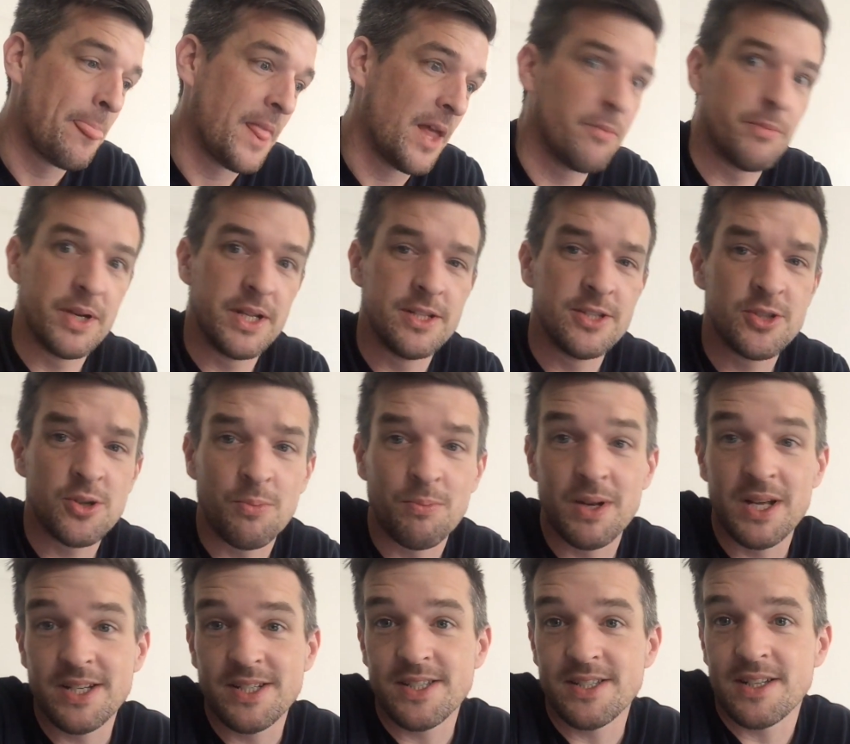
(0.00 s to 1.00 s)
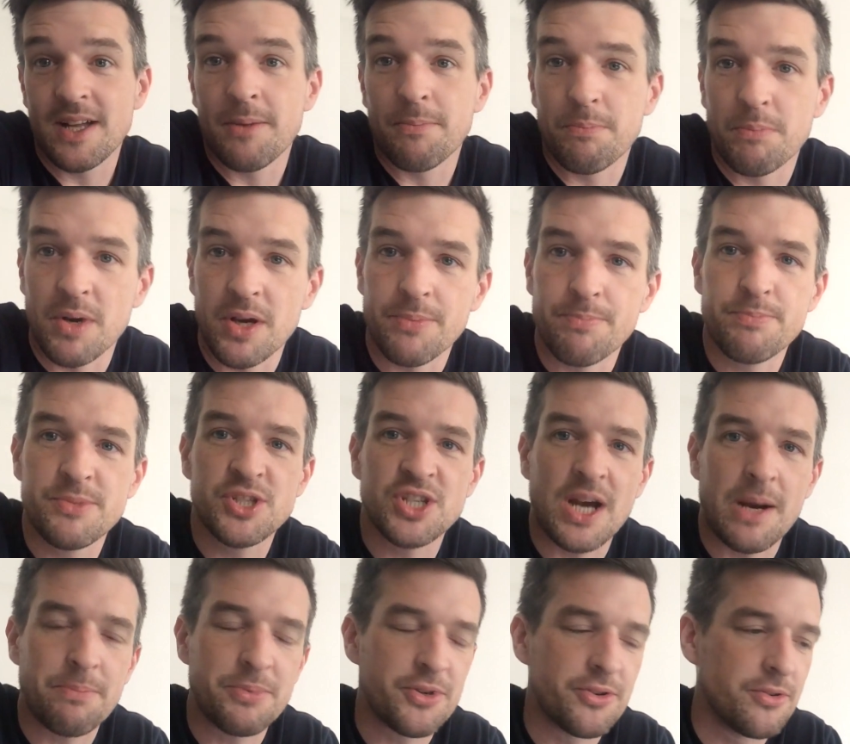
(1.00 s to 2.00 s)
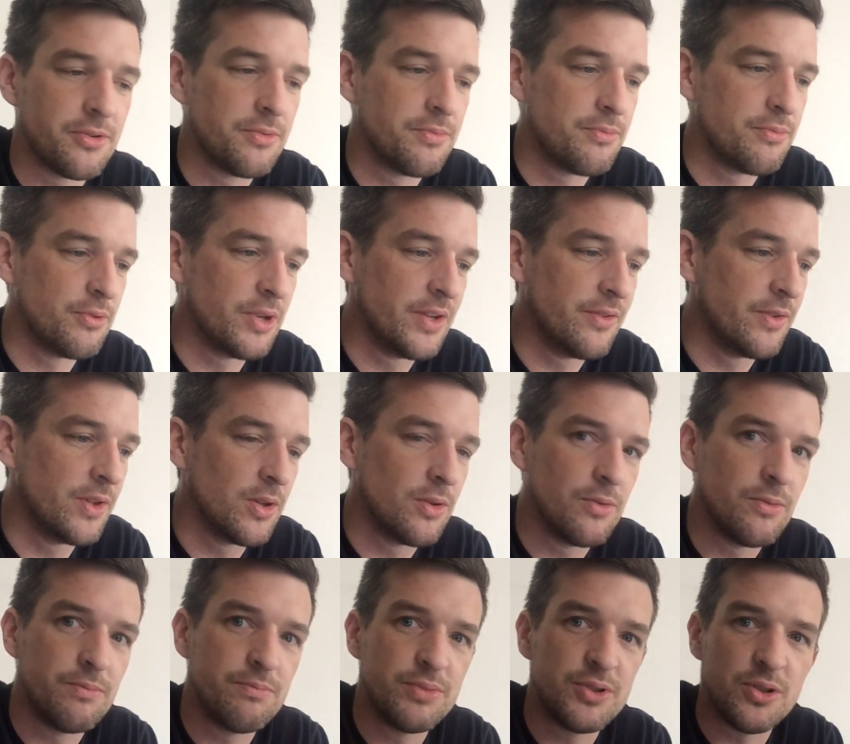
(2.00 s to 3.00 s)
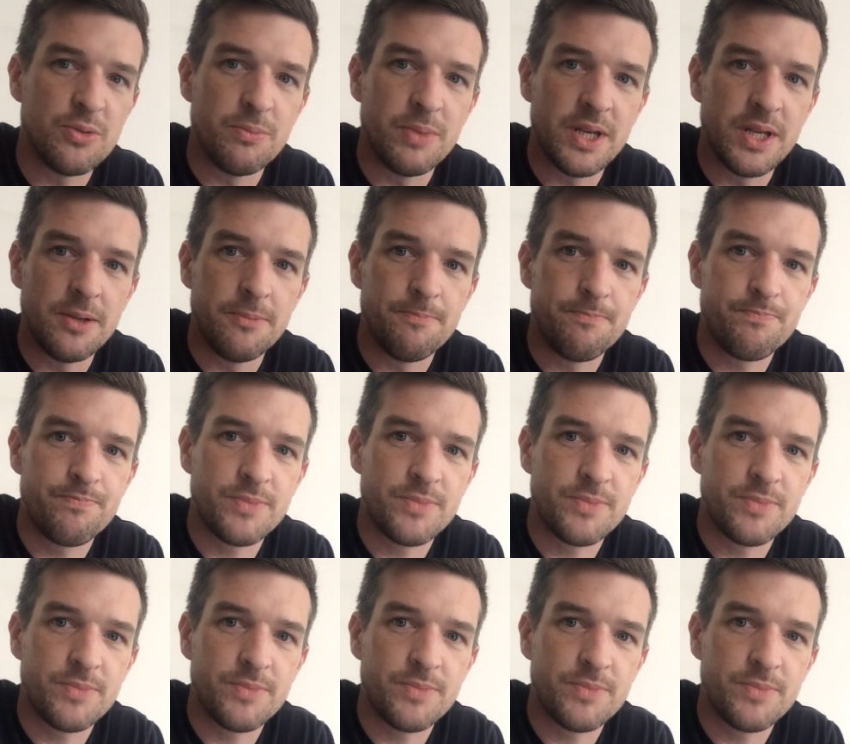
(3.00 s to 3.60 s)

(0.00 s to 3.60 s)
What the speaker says: I'm reading some places that my chapter review should be